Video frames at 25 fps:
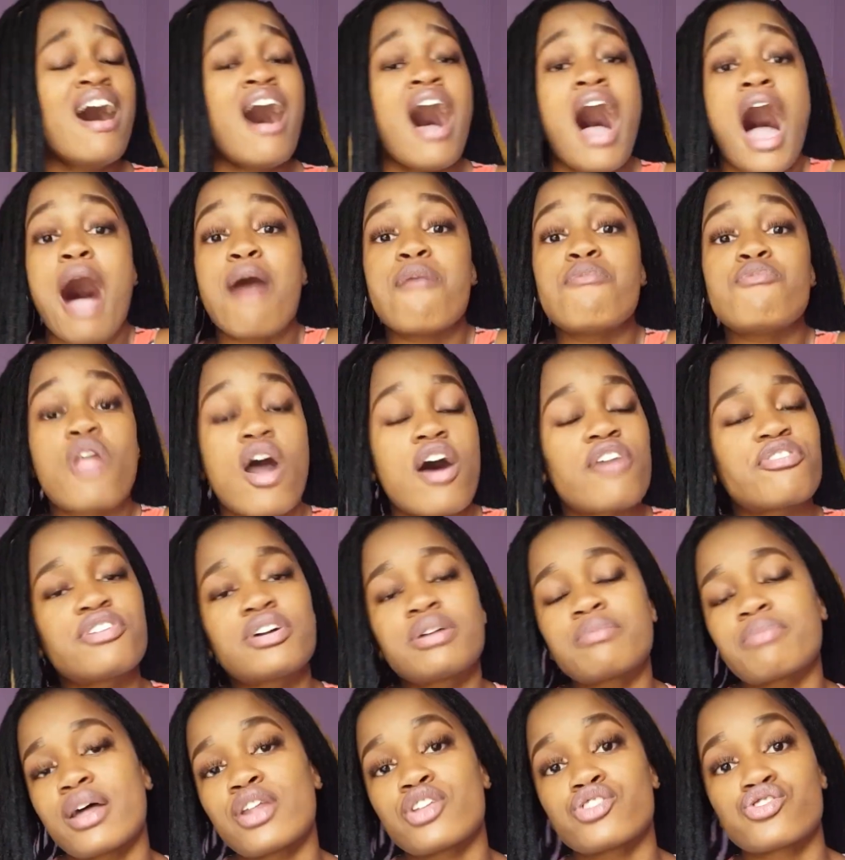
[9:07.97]
I'm
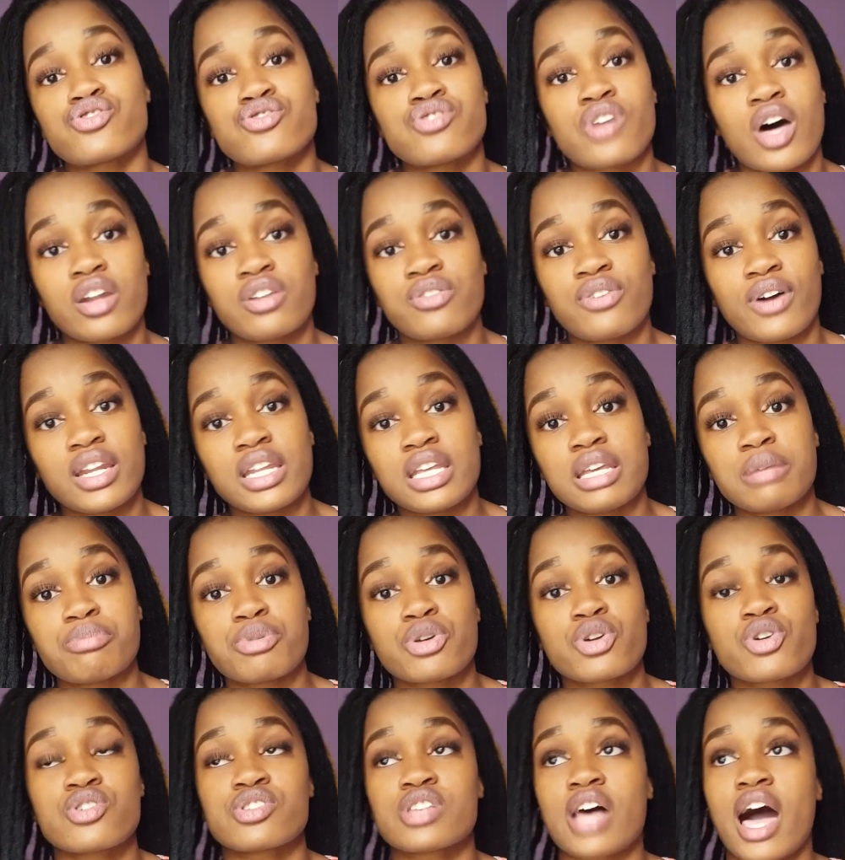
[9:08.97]
laughing, but it's not funny,
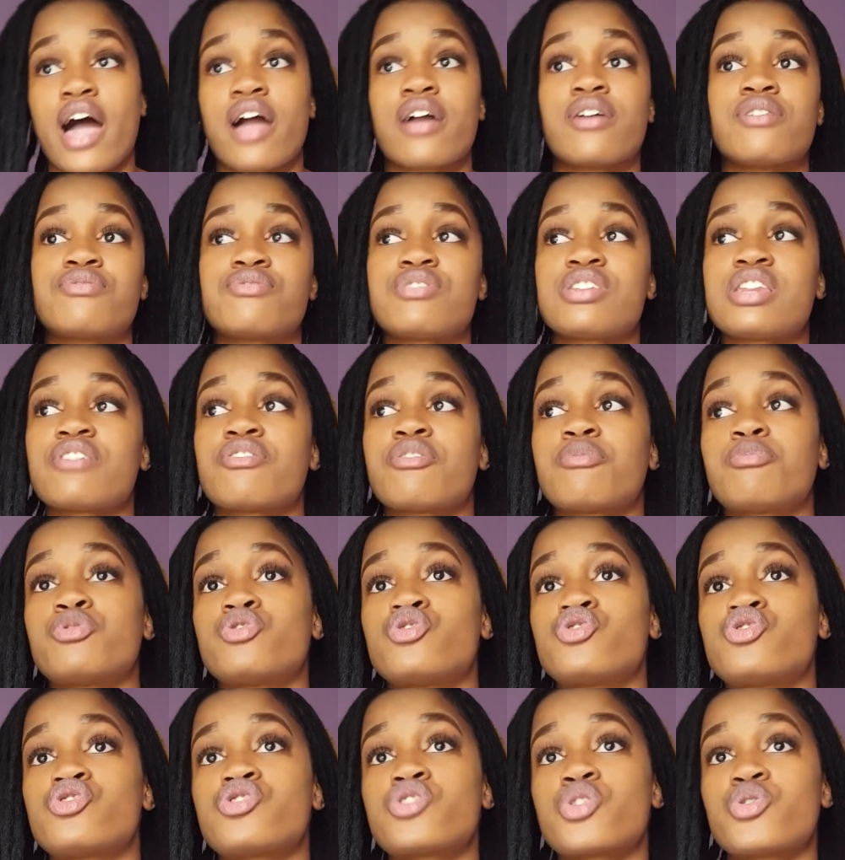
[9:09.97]
because I've never been
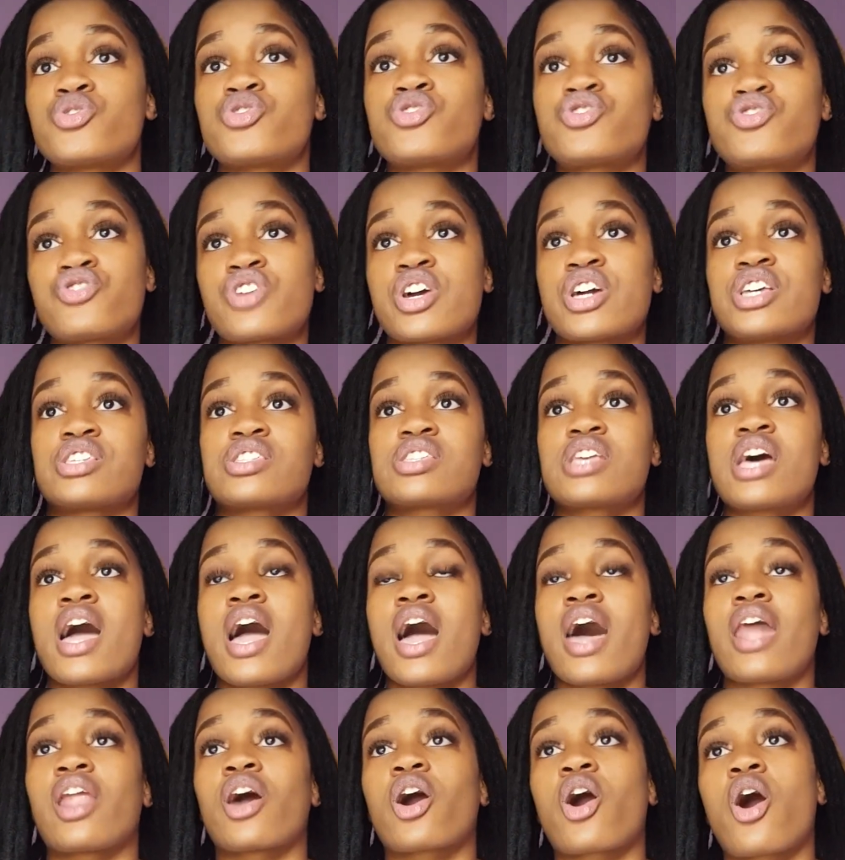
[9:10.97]
so stressed,
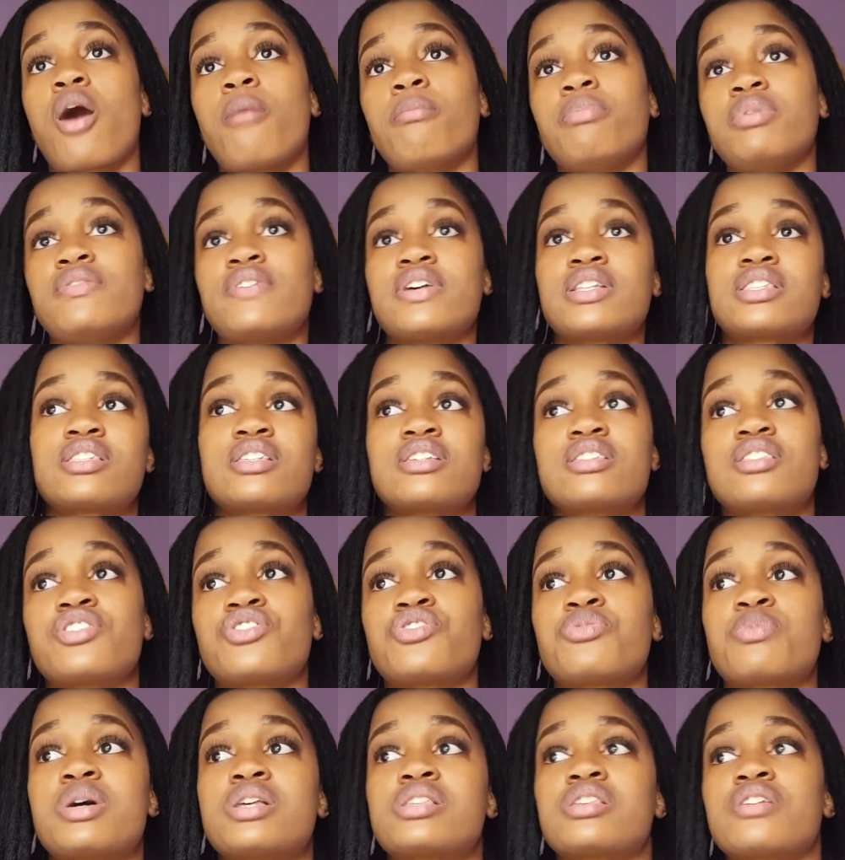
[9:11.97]
and I can't believe I did that
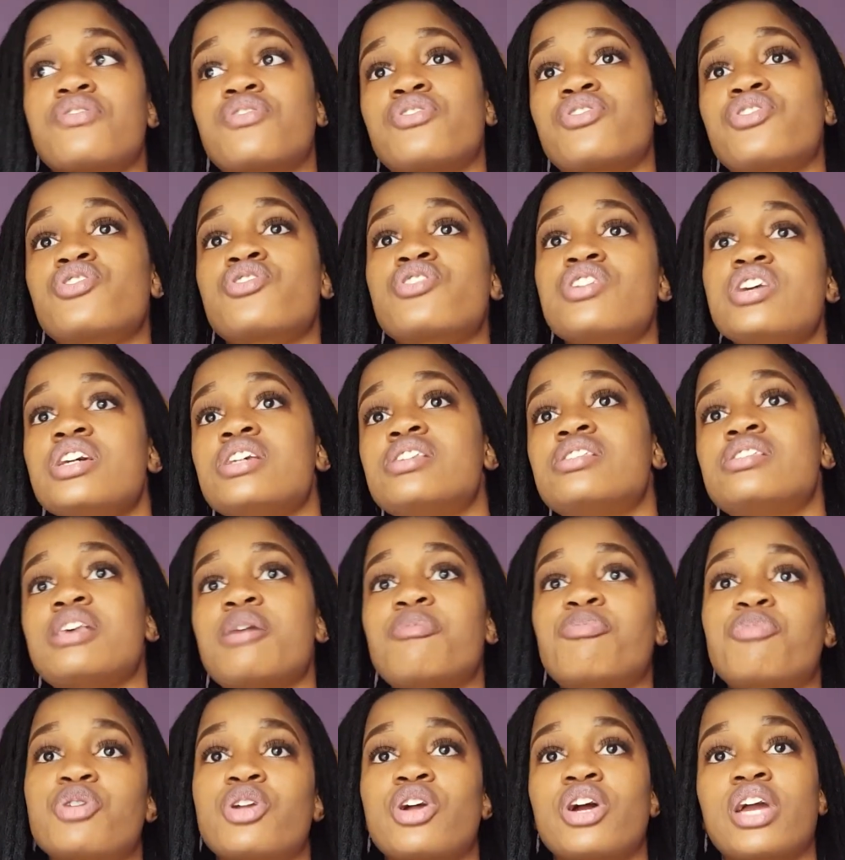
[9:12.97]
to myself 3
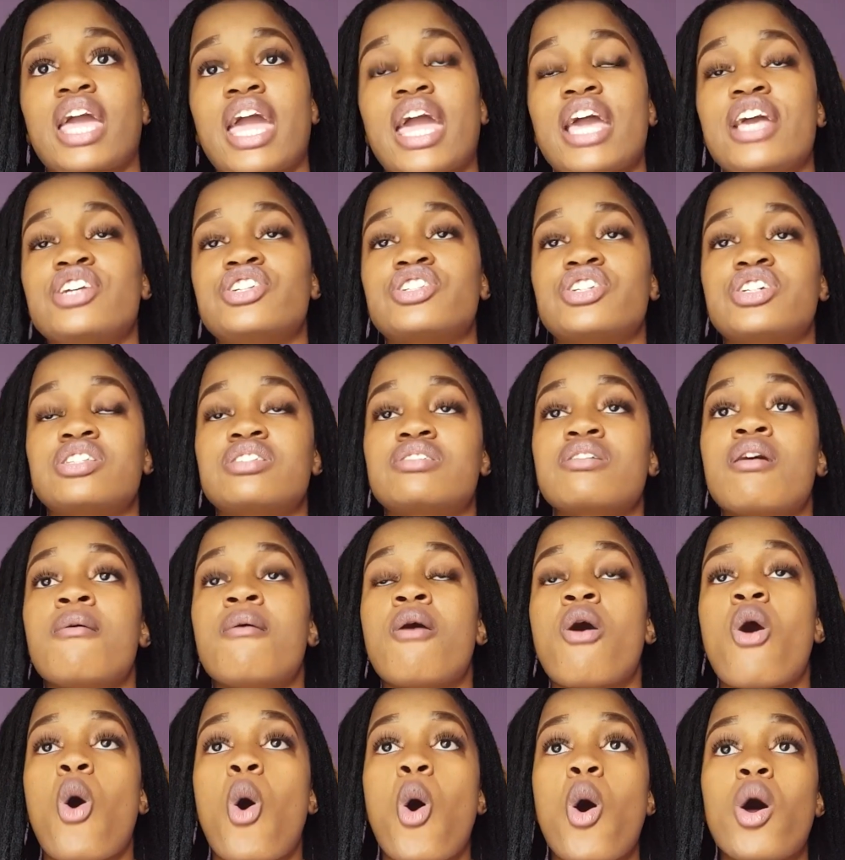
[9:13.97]
separate occasions,
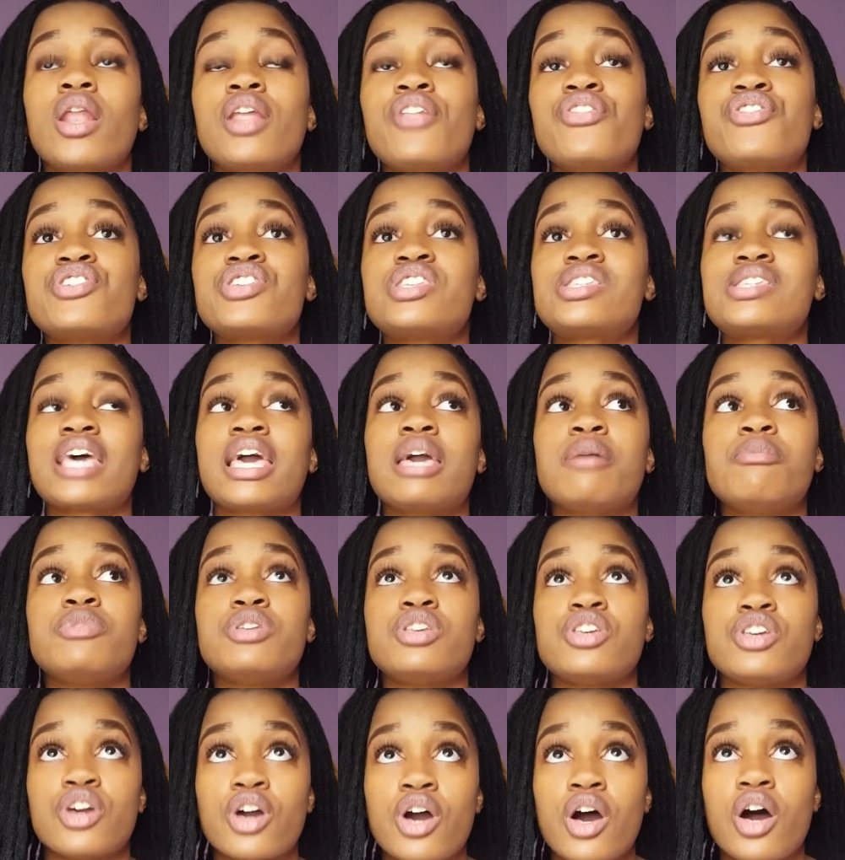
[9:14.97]
all in the same
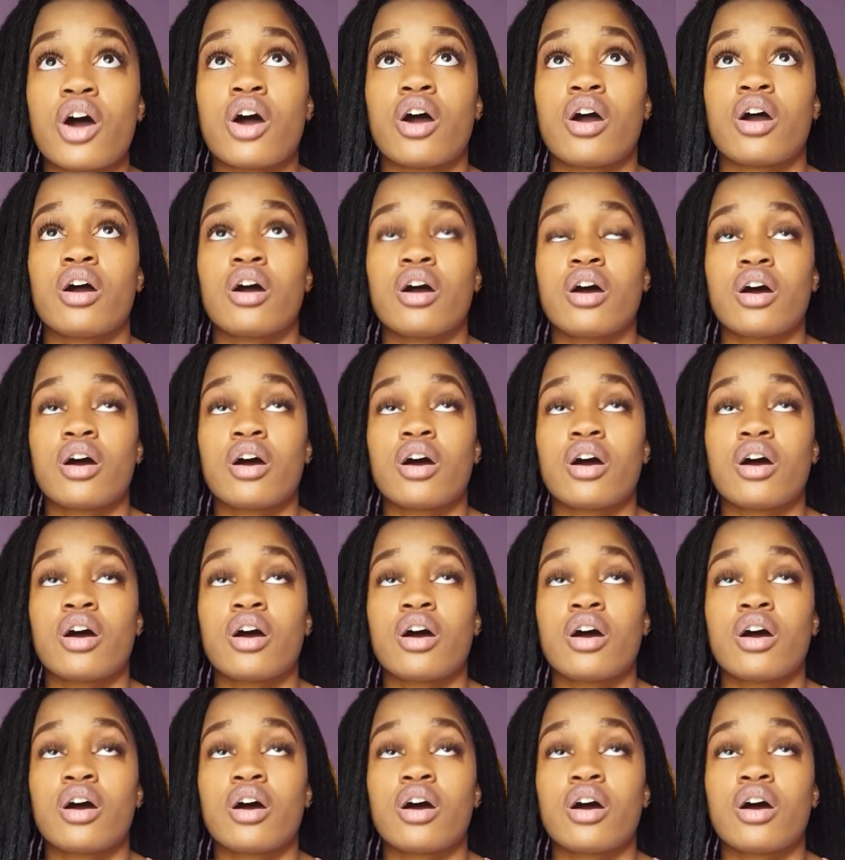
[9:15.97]
year.